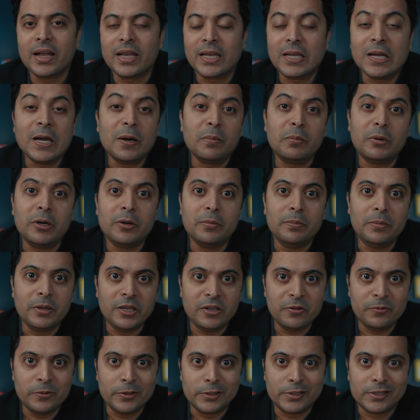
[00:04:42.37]
Camera B
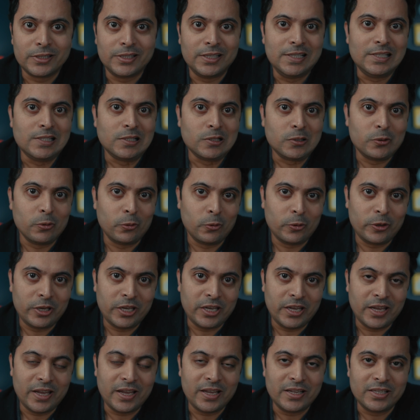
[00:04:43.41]
was the
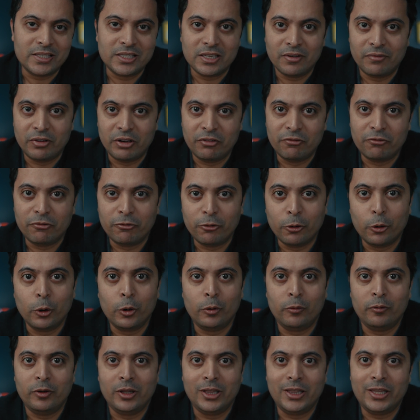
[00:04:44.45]
Sony
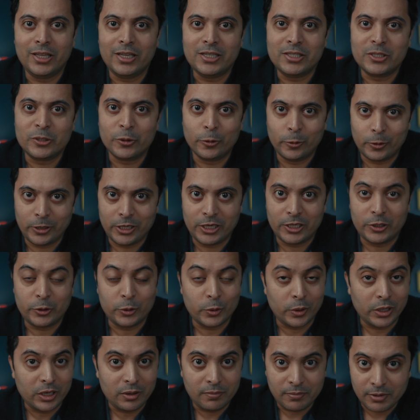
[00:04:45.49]
A7IV with the Sony
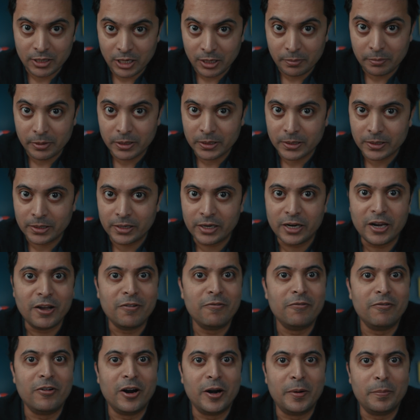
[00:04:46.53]
20mm
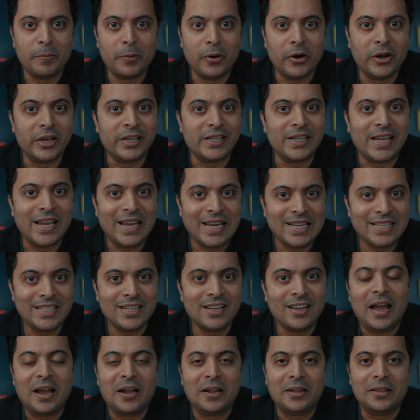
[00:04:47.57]
f1.8.
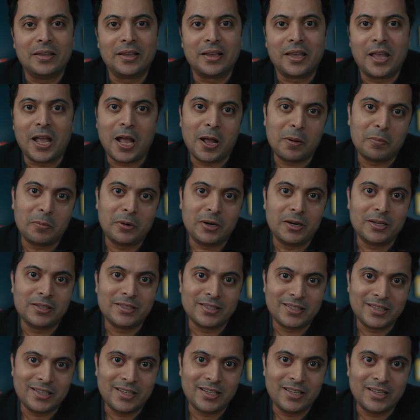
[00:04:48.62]
And the camera
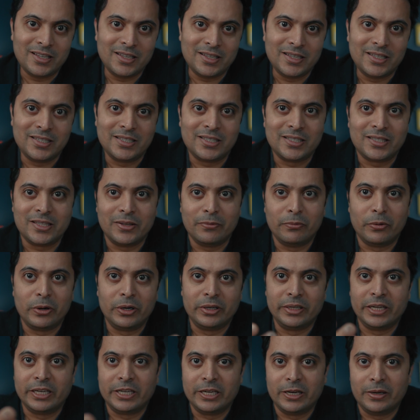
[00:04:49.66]
C is the one
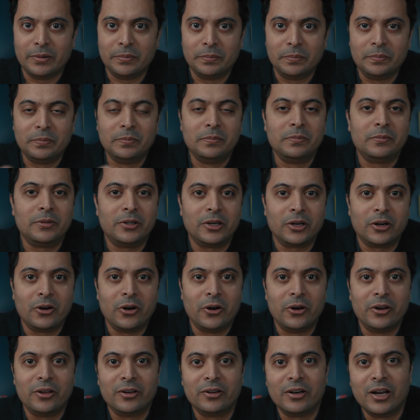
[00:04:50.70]
that I'm
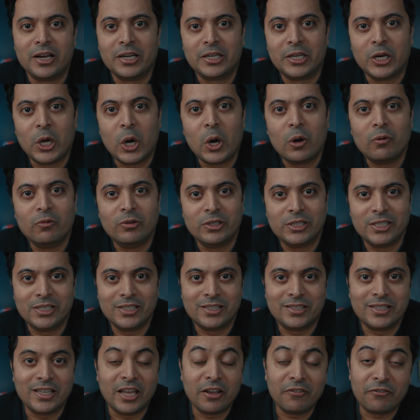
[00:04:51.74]
recording right now, which is
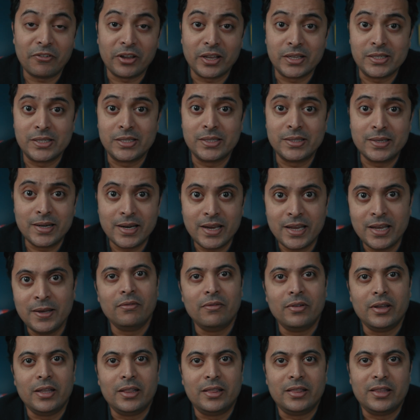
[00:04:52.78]
the FX3
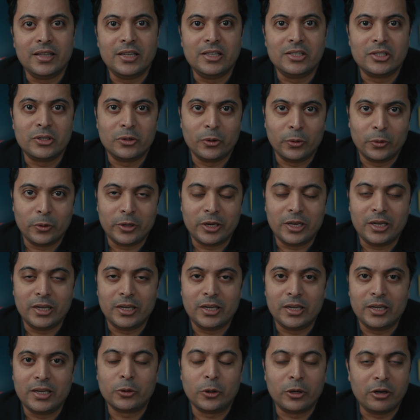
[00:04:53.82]
with the
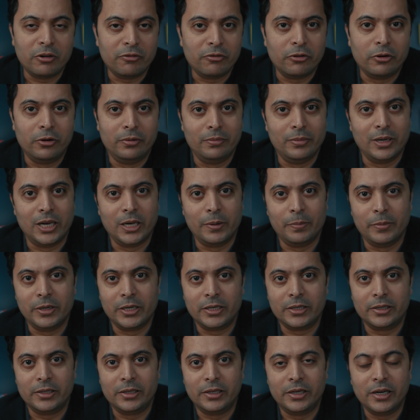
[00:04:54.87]
Sony
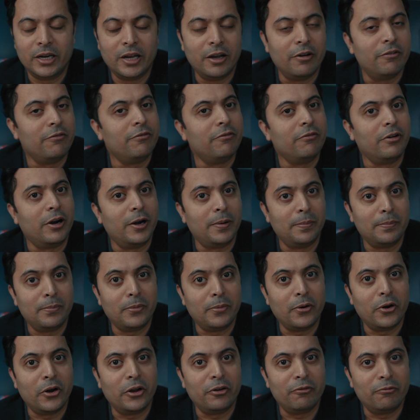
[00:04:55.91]
24mm
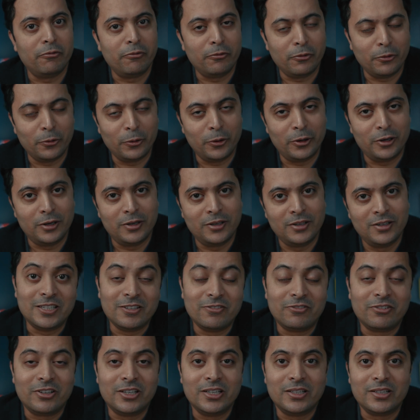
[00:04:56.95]
f1.4.
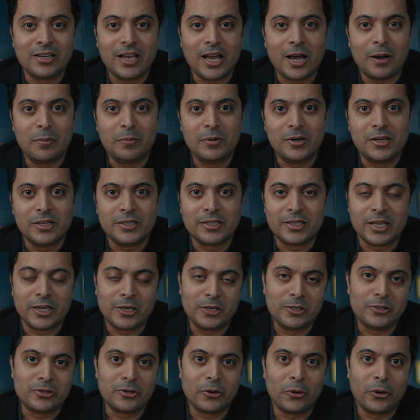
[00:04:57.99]
different cameras that you
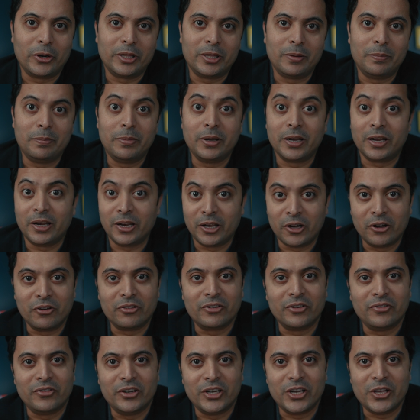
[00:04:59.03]
saw at the beginning of the
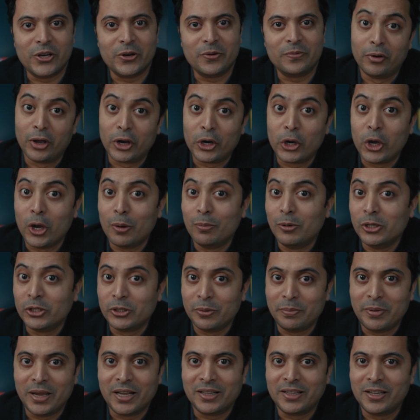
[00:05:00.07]
video. Were you able to
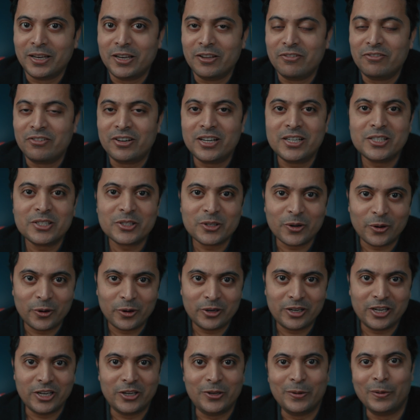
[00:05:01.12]
make the difference, or
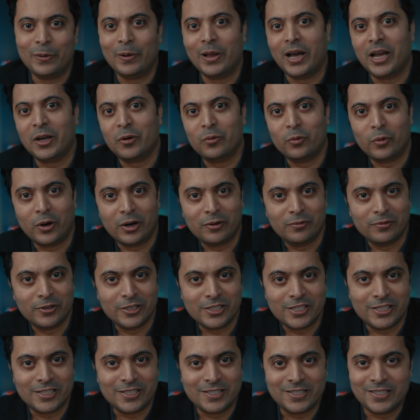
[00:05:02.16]
did you like one
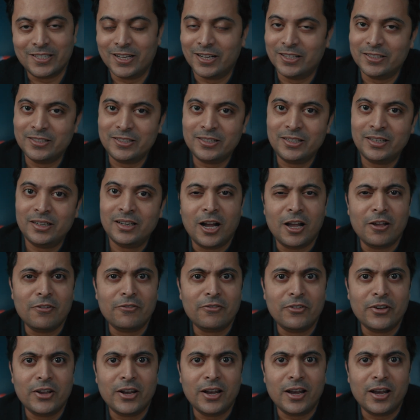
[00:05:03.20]
versus the other? I feel